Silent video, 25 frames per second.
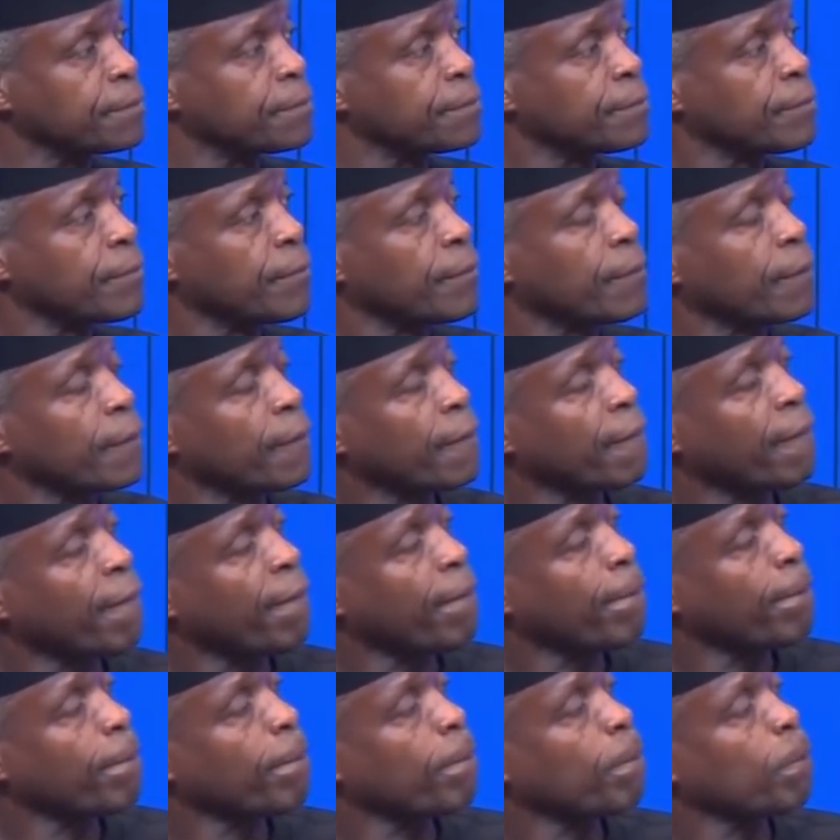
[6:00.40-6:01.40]
I assume this
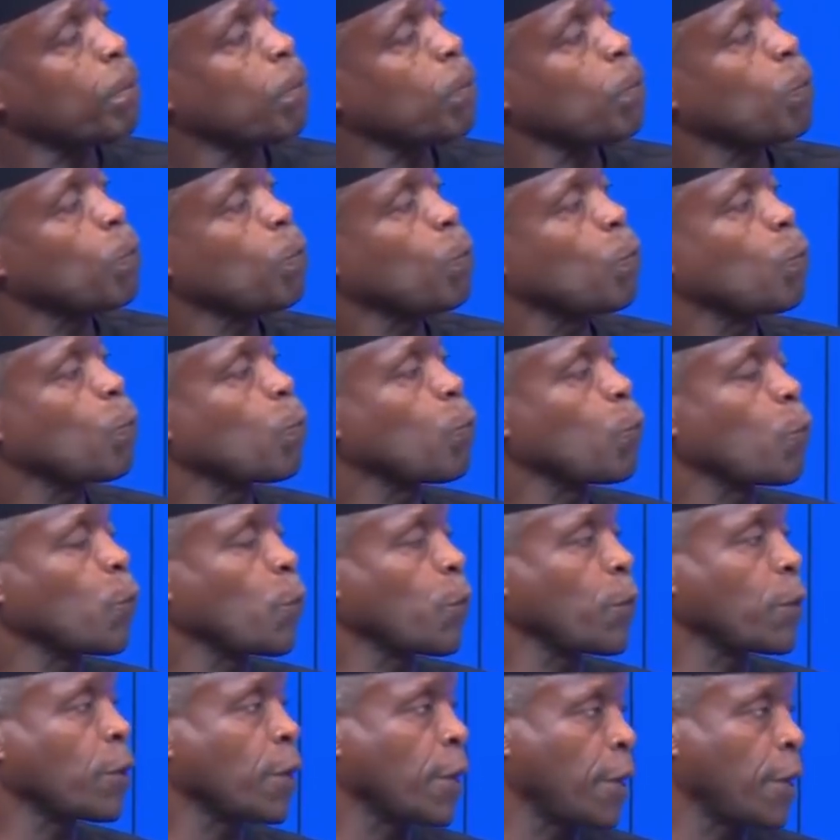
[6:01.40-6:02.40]
will be a topic of